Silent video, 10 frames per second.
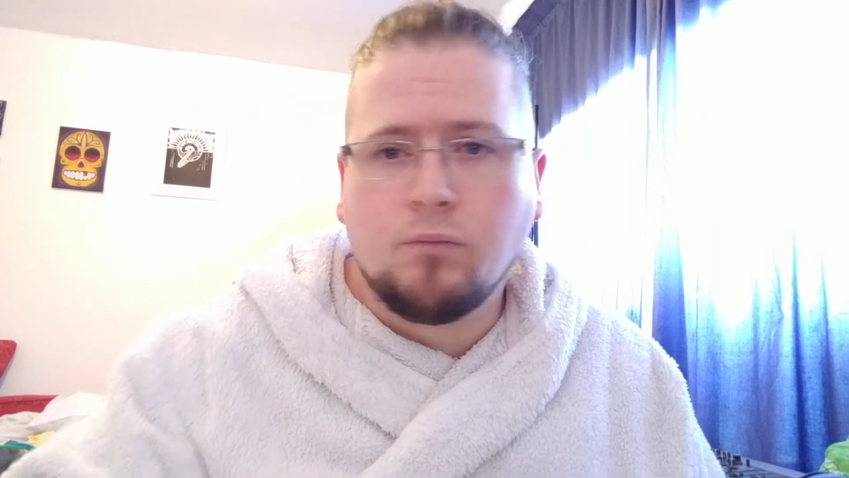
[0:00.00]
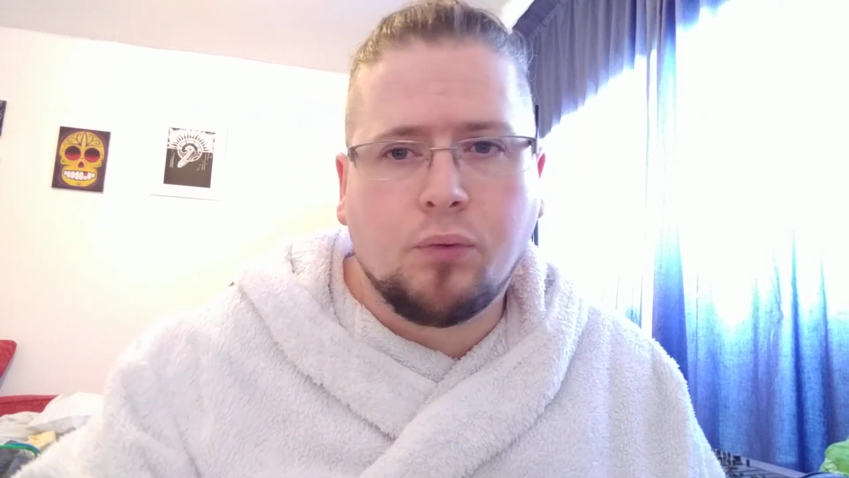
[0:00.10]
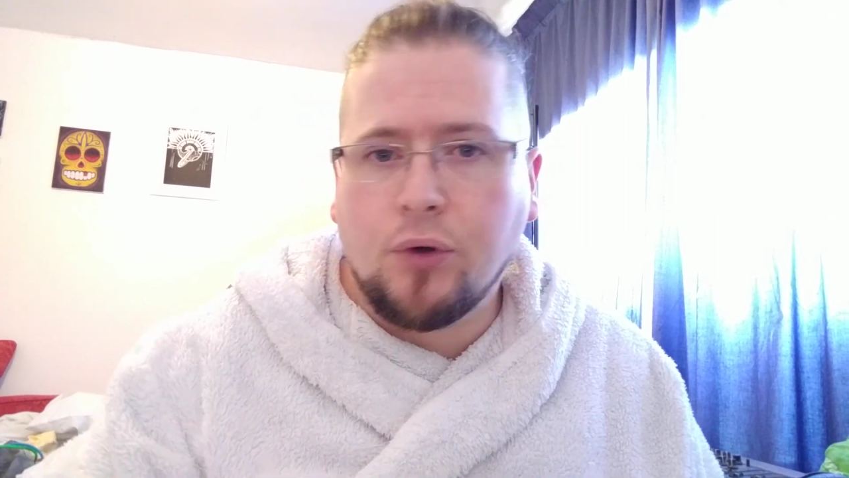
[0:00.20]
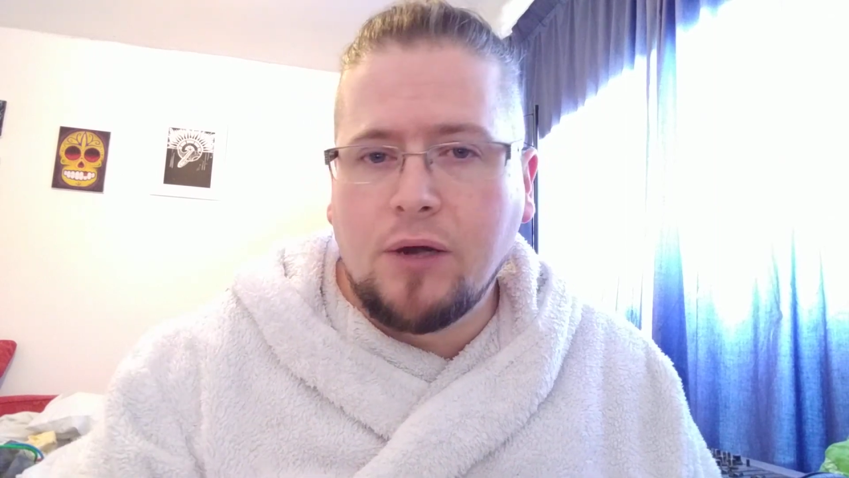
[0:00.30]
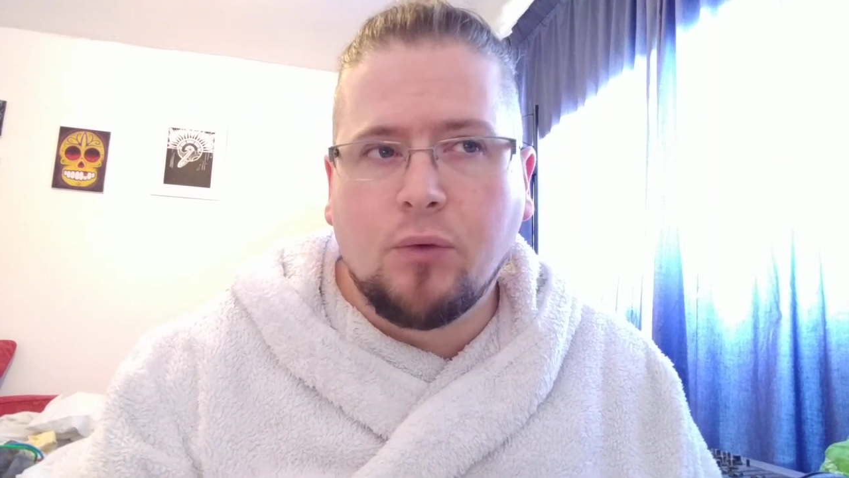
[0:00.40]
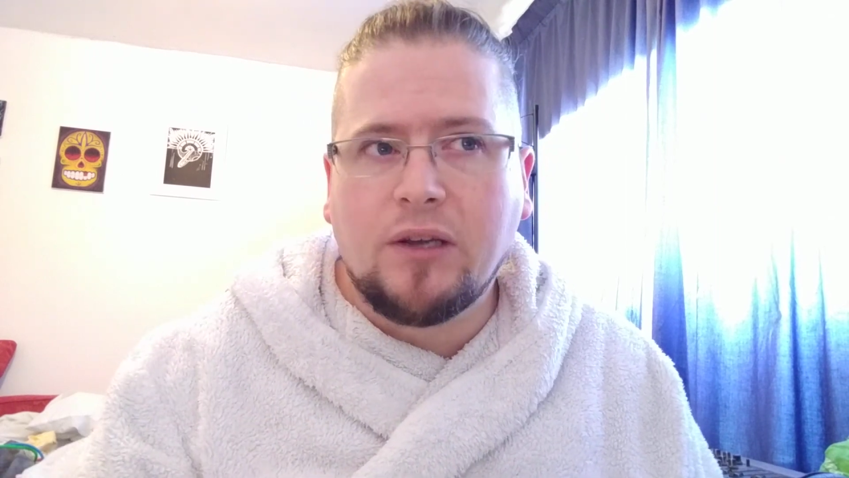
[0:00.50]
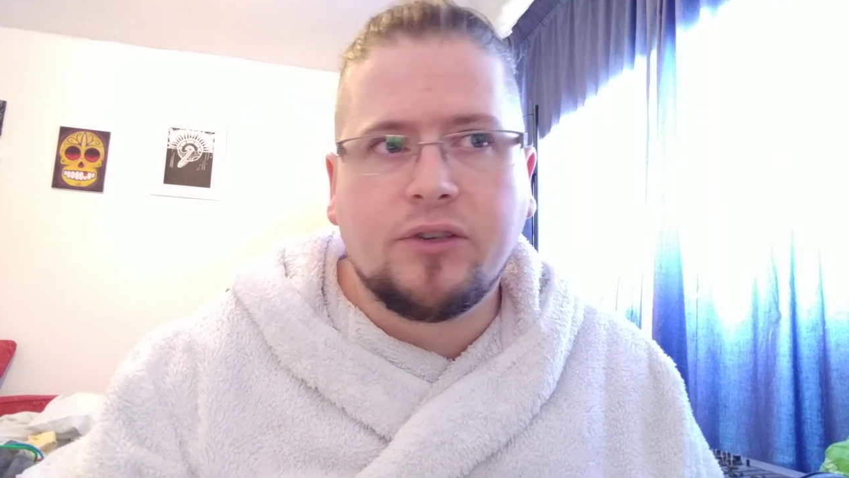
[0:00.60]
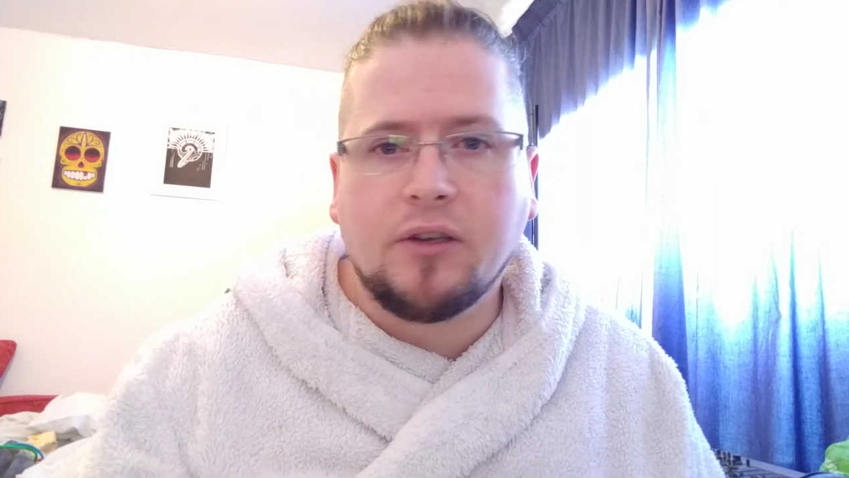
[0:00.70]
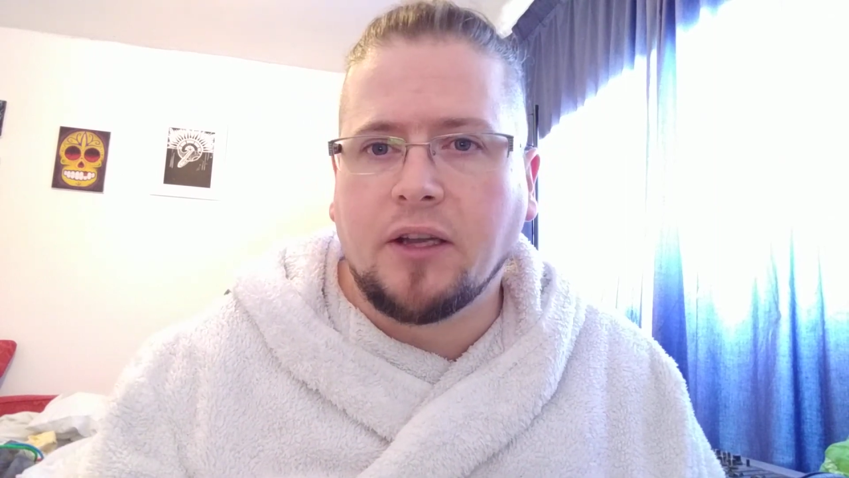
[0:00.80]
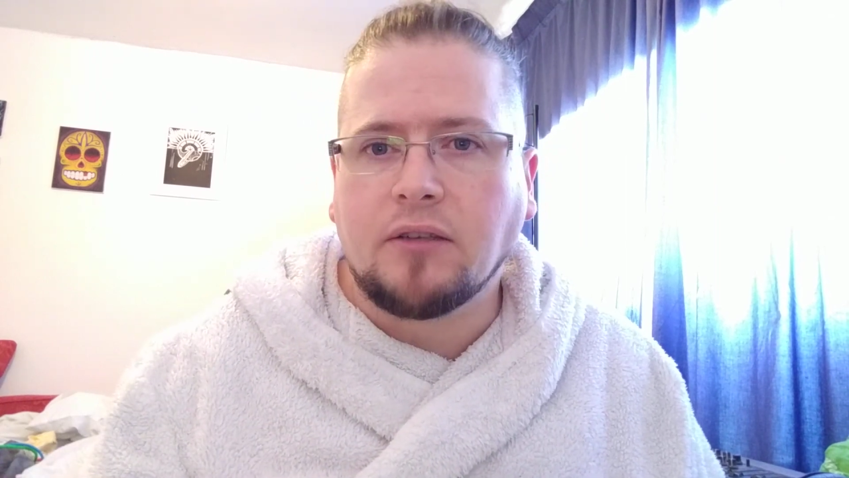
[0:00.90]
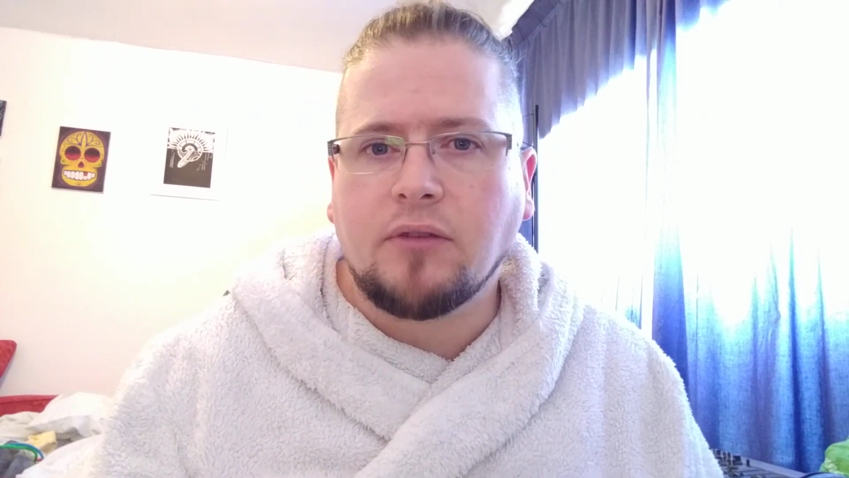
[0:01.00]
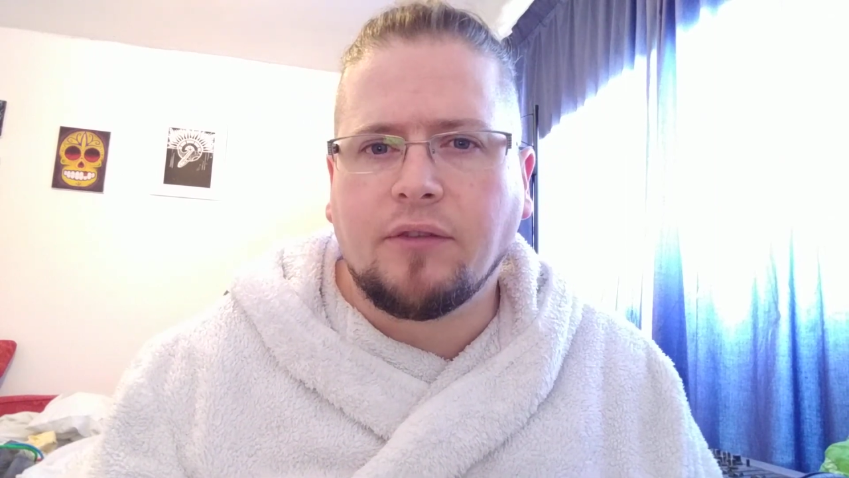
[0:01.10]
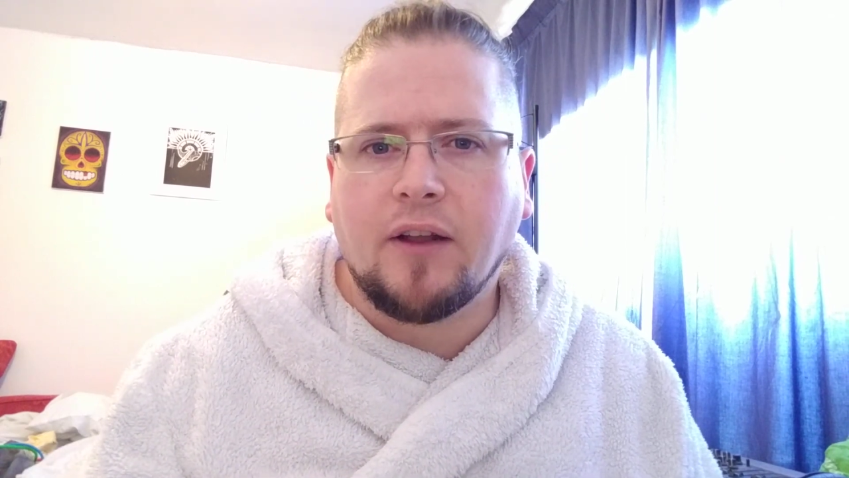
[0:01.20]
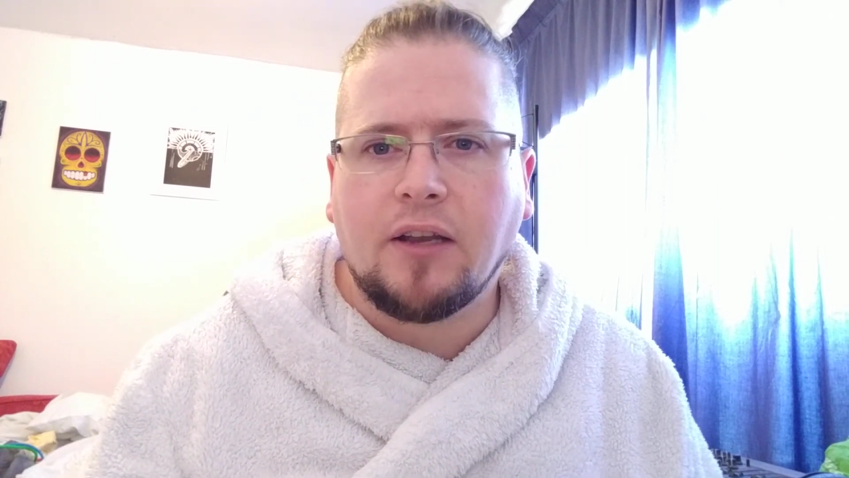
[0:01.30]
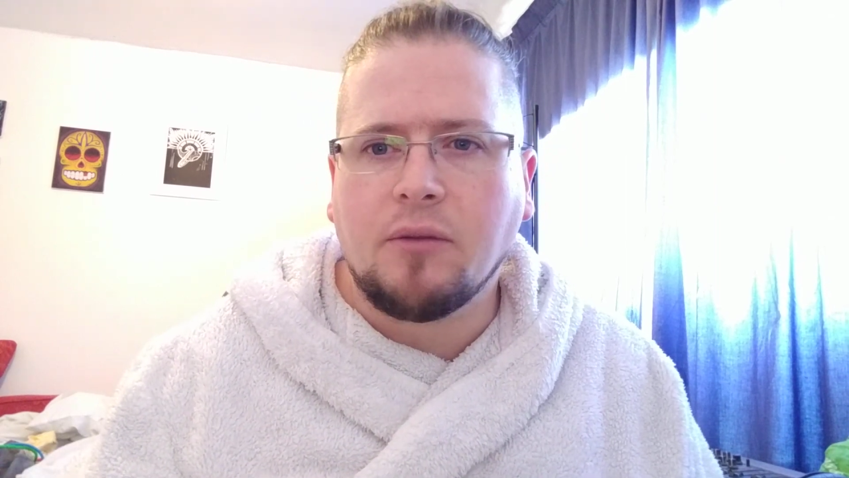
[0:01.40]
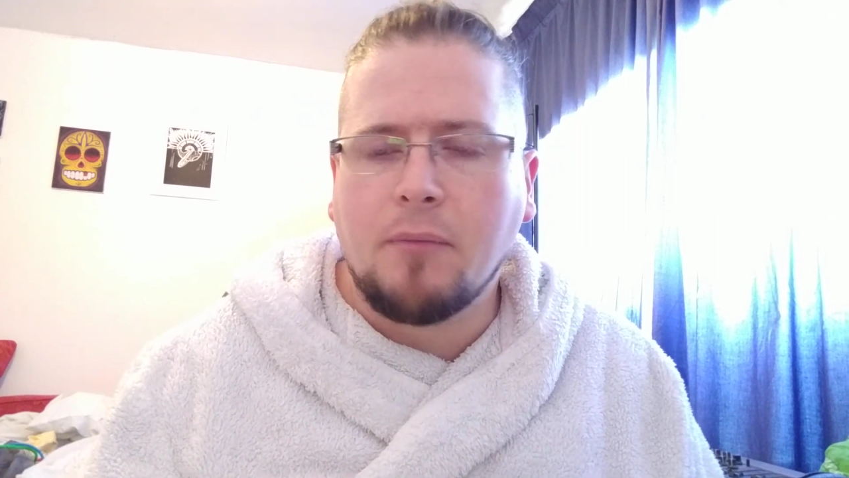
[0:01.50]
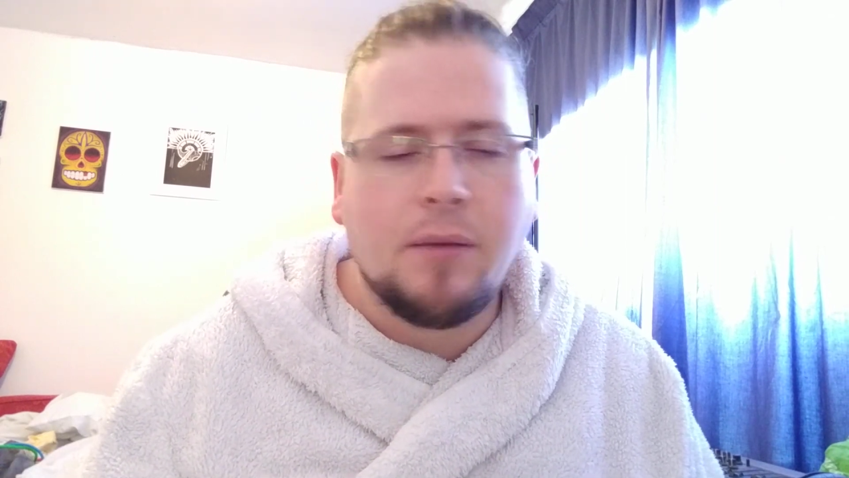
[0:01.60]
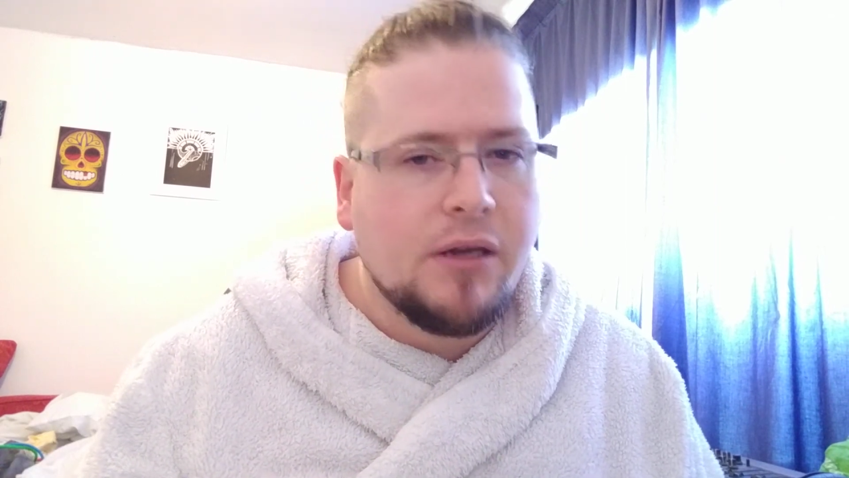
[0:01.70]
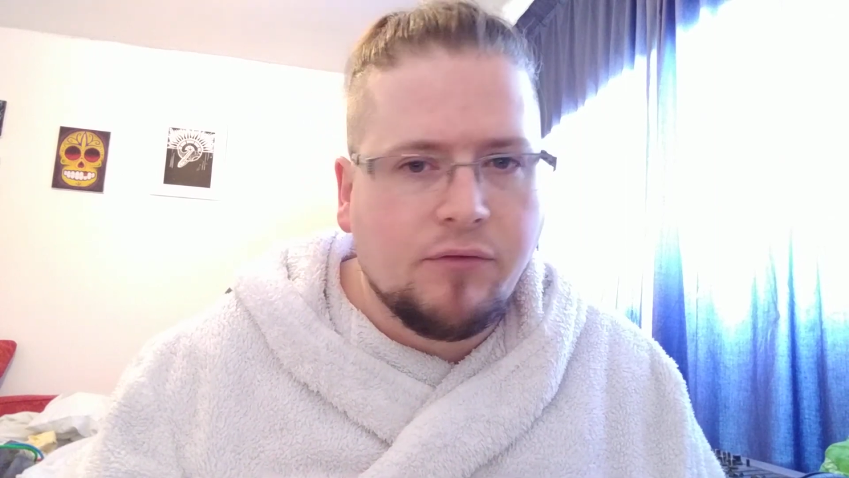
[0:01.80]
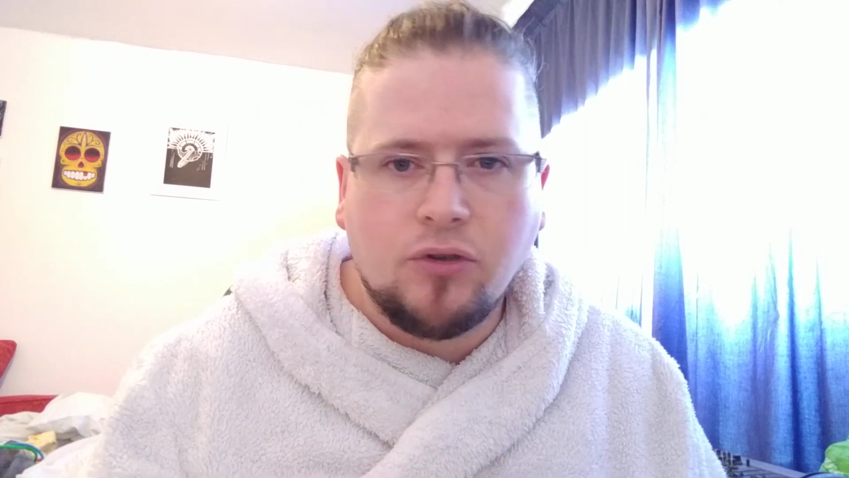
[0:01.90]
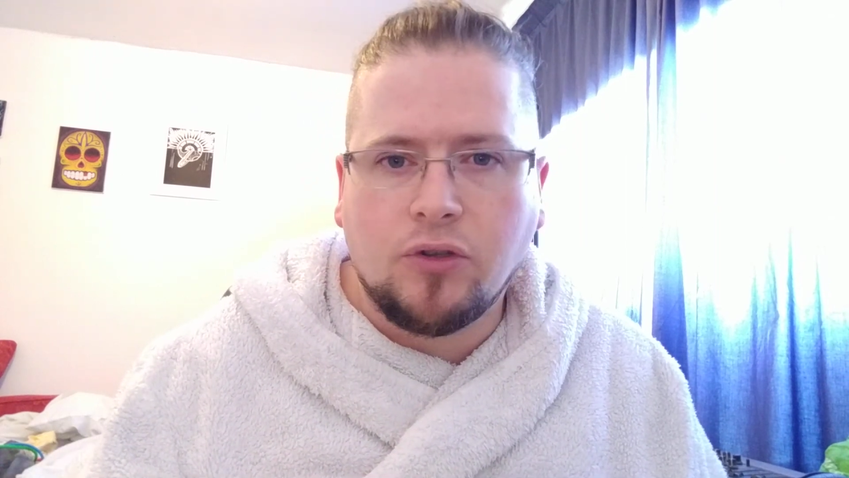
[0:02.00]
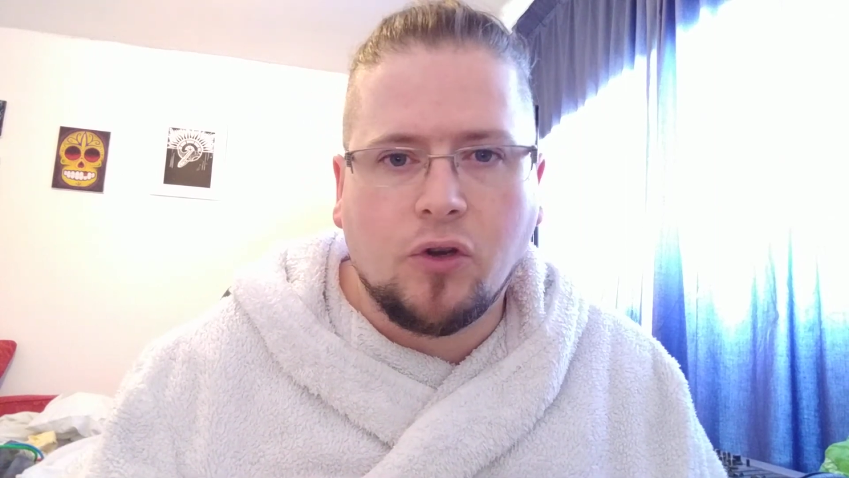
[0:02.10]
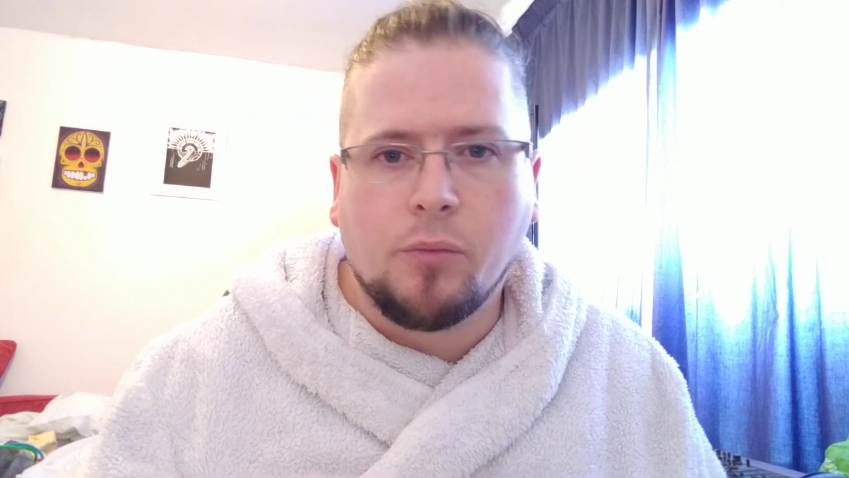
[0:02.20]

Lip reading: pretty recently, if anything, maybe even just a